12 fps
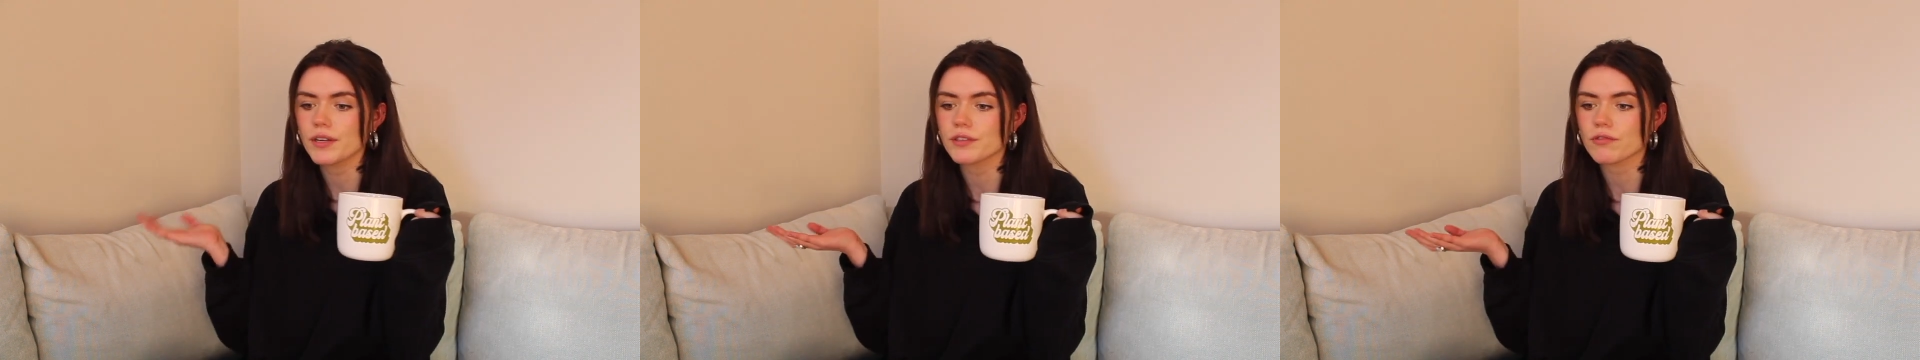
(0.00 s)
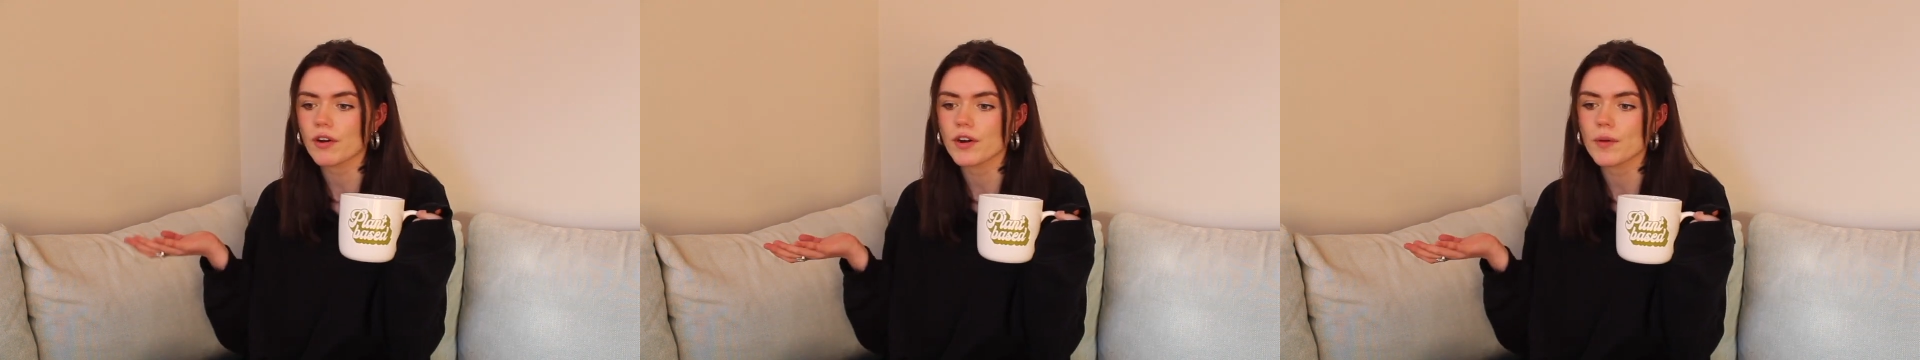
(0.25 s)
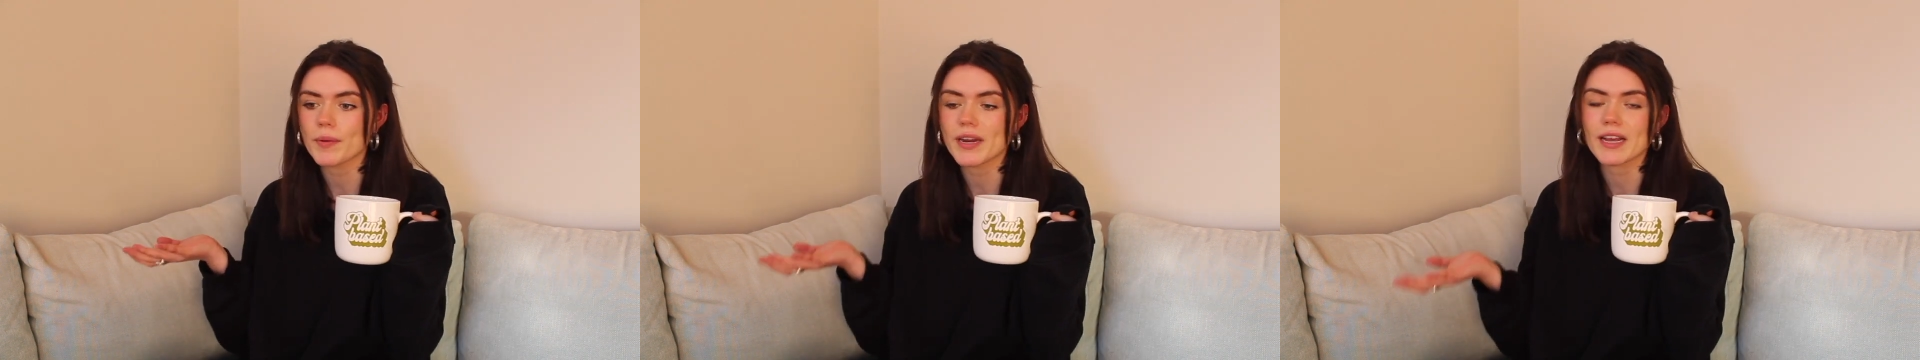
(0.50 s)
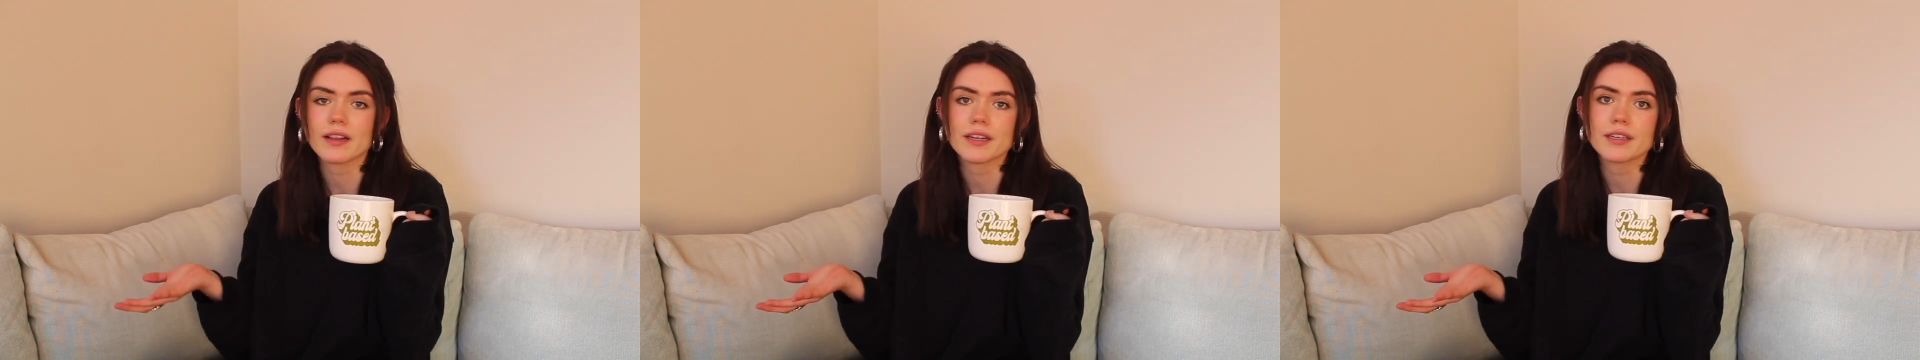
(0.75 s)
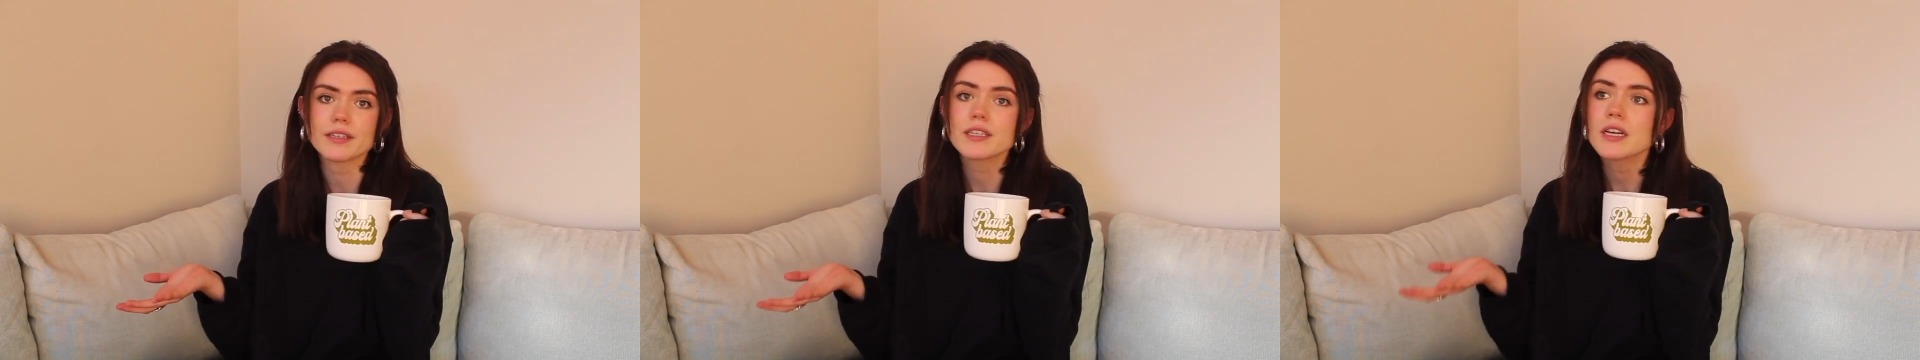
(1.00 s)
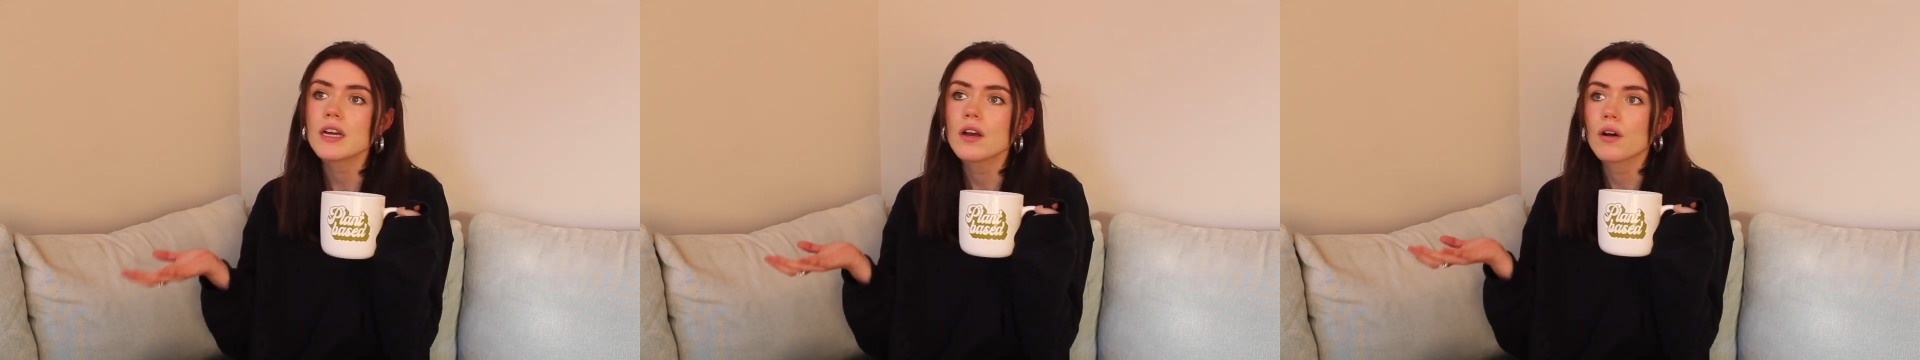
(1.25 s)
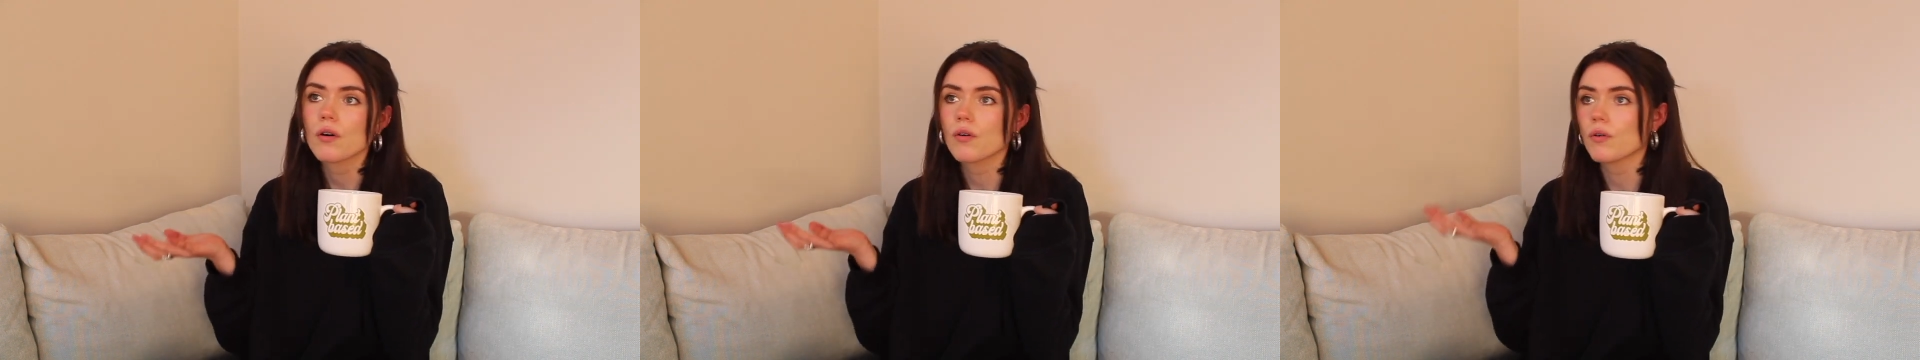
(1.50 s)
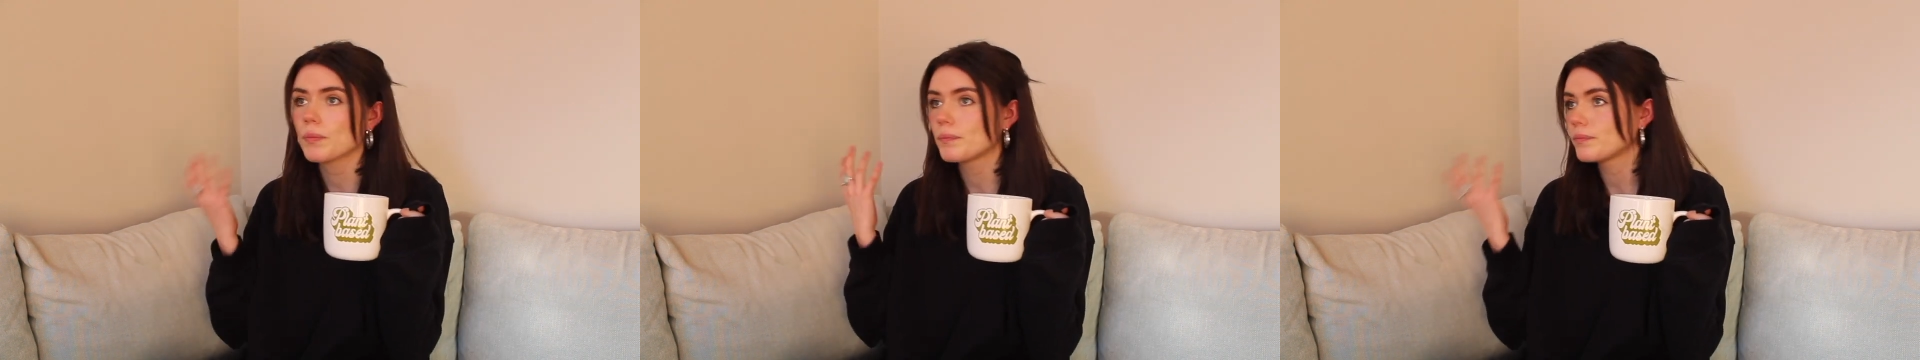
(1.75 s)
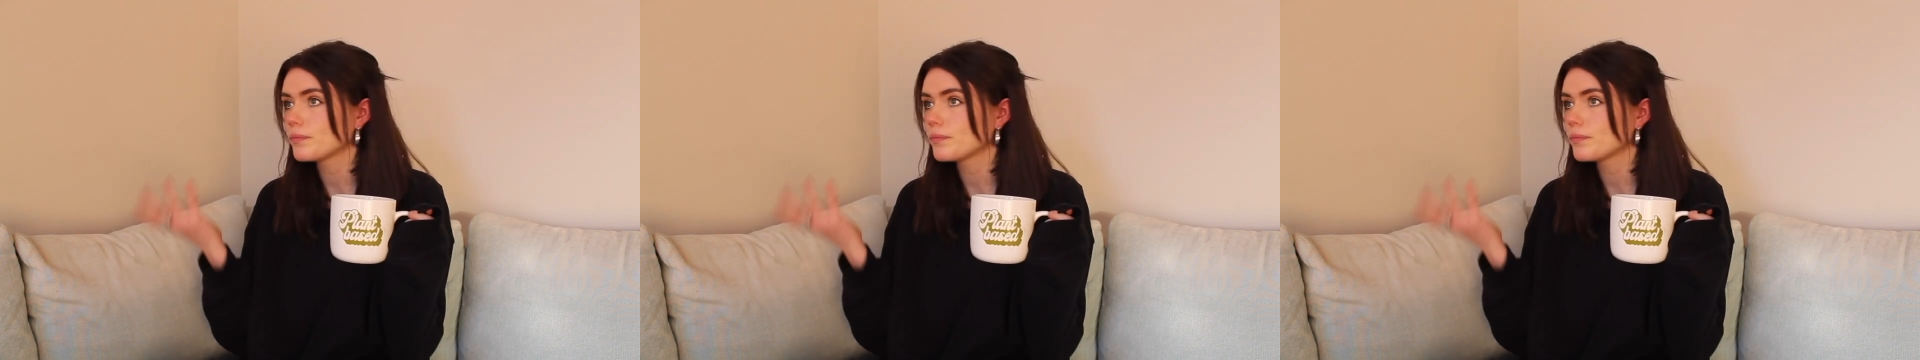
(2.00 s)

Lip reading: who's grown up in England or